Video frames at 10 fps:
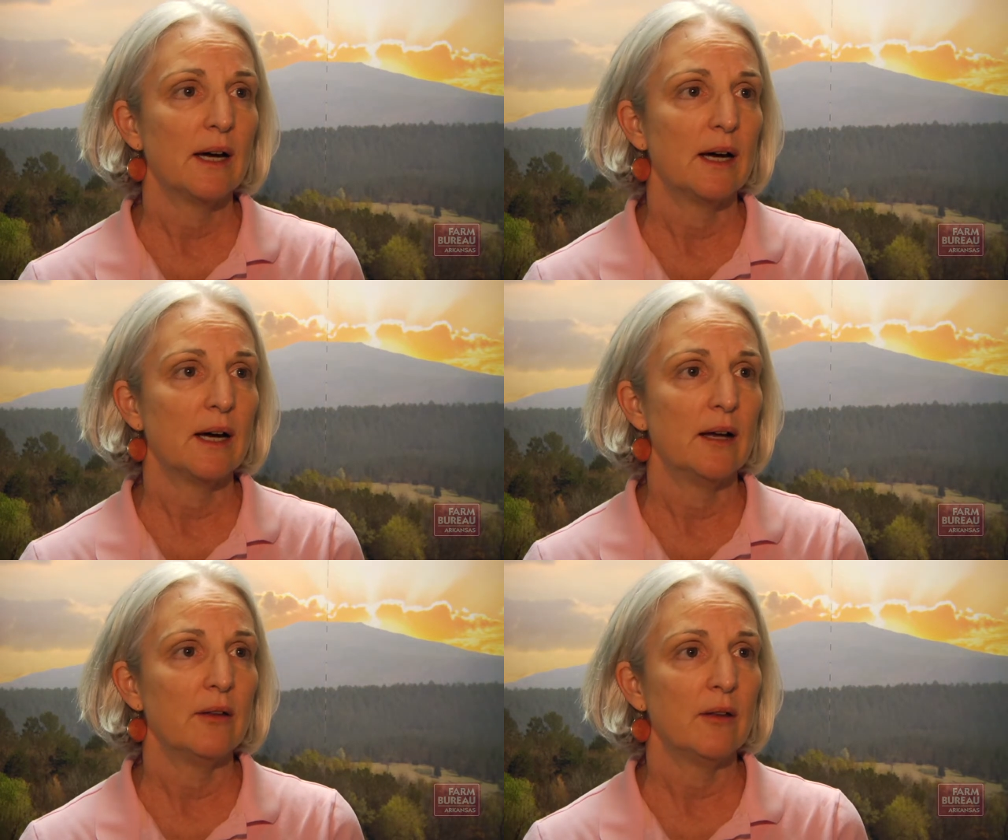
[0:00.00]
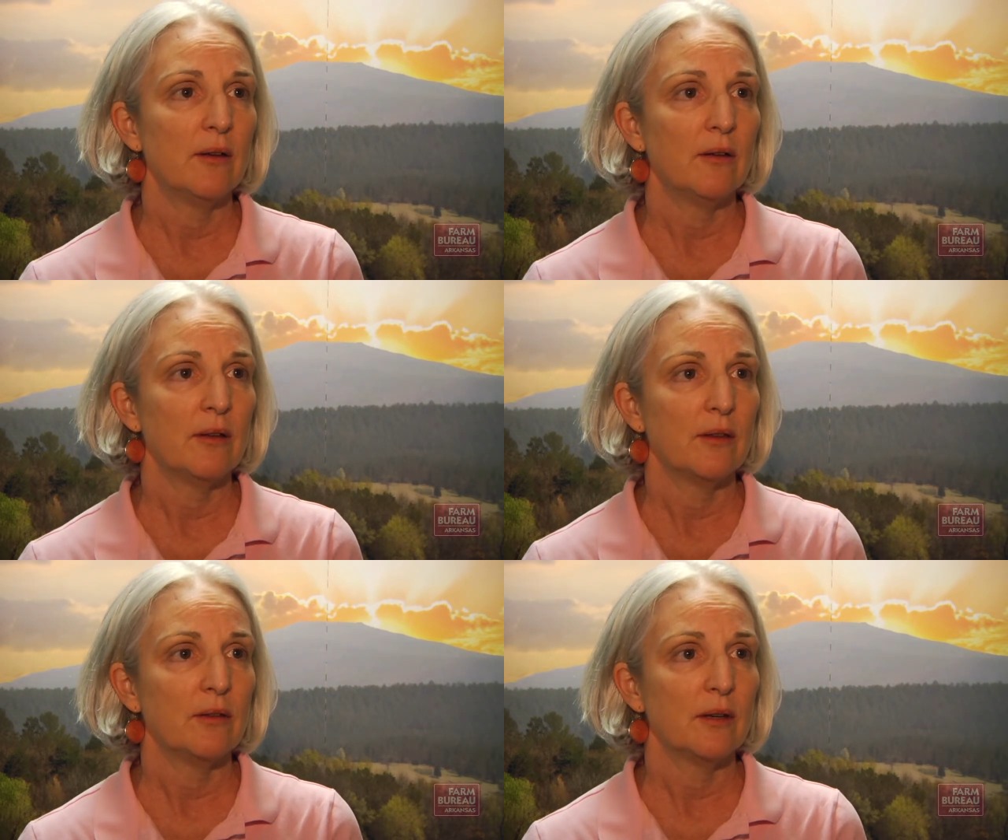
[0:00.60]
uh,
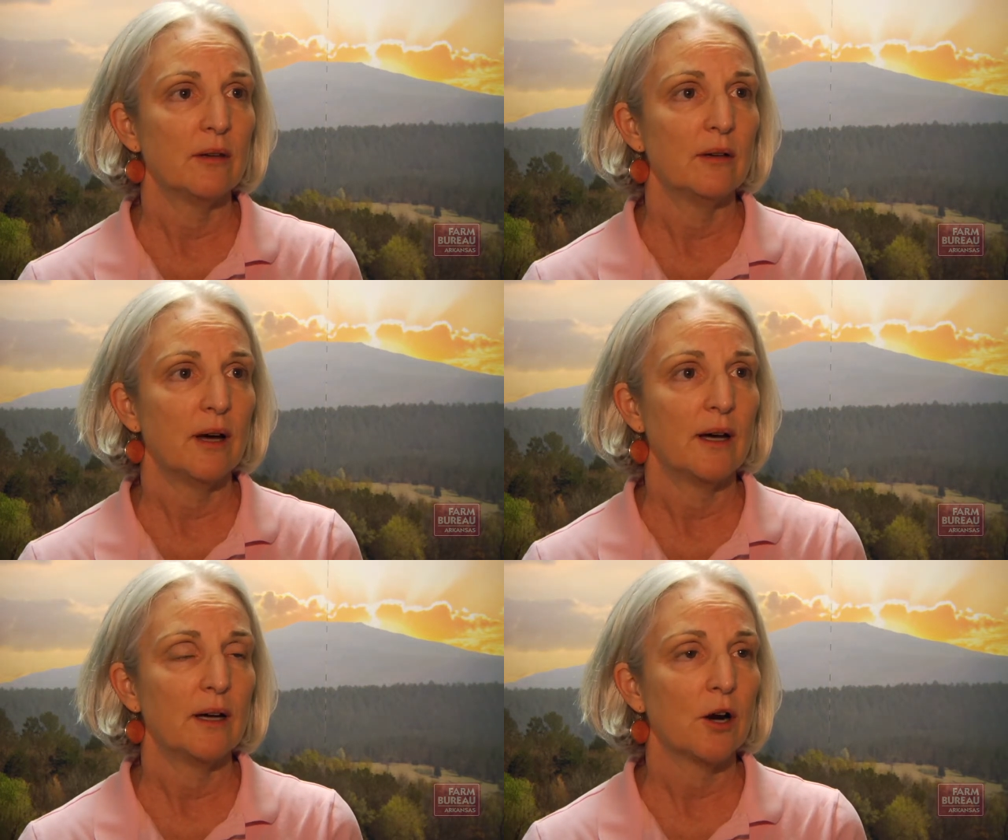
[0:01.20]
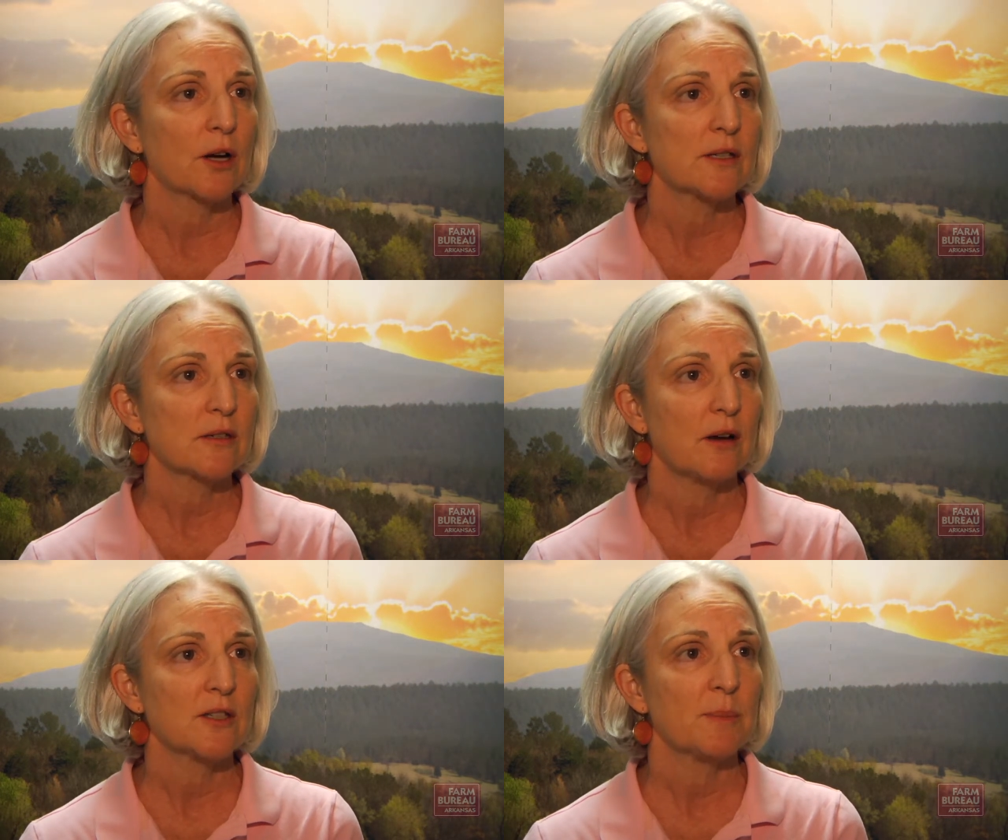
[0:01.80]
the, uh,
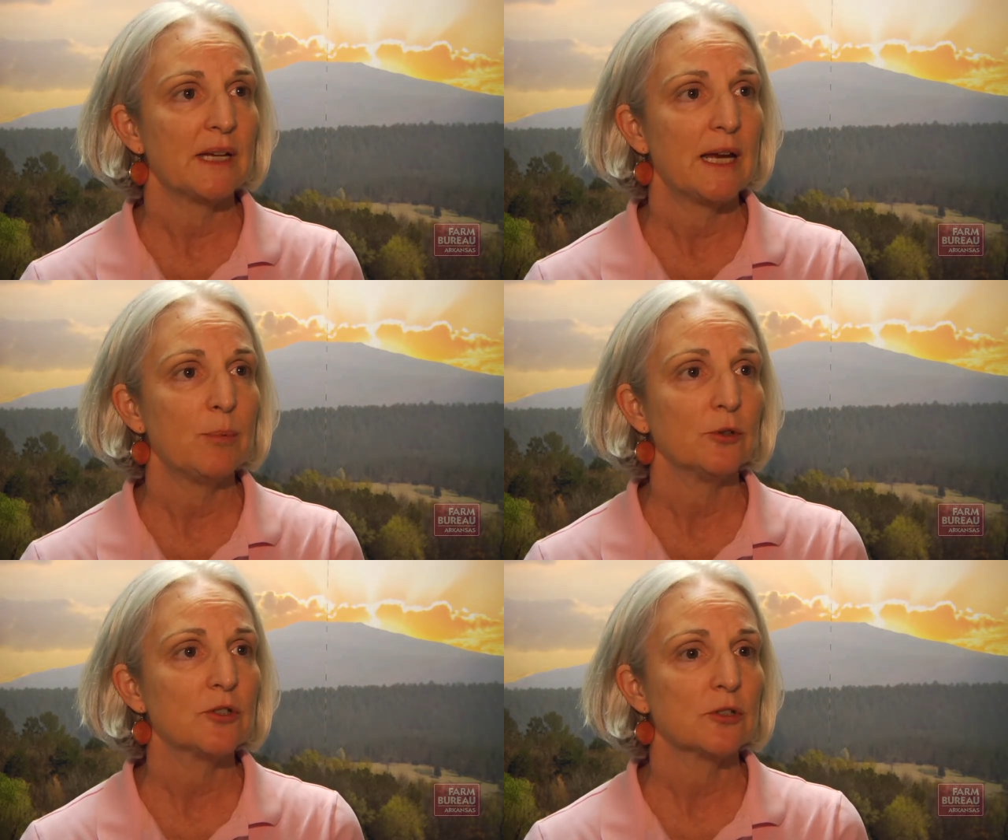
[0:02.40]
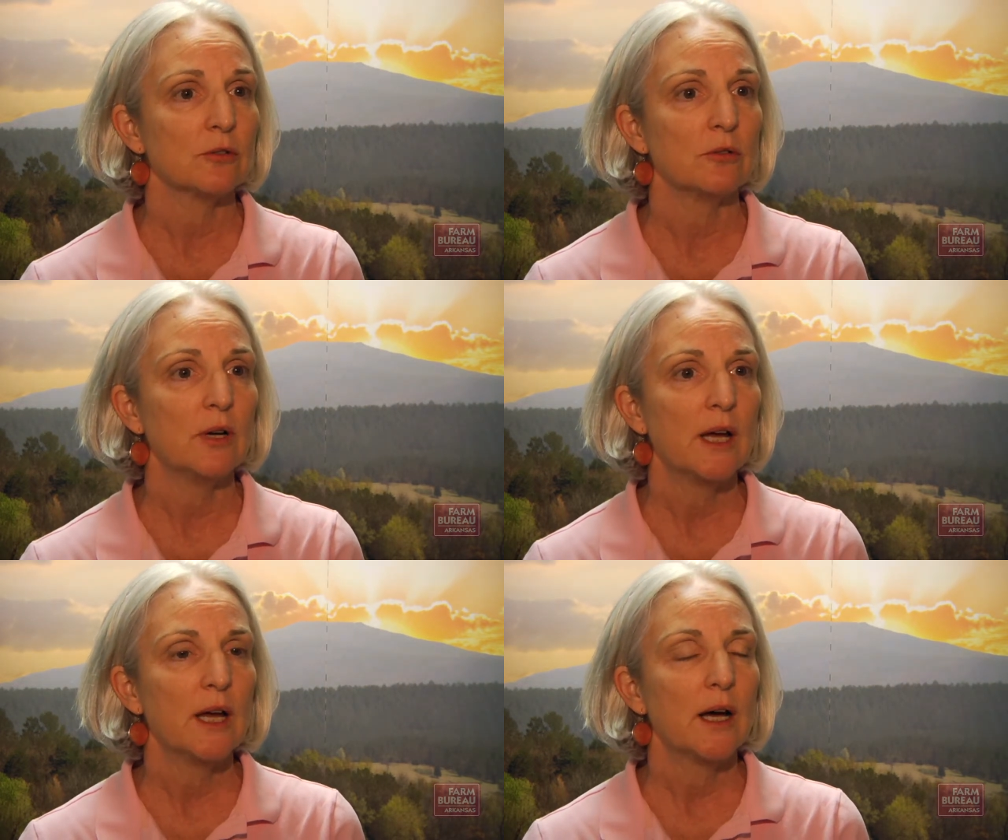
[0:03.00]
Arkansas has been able to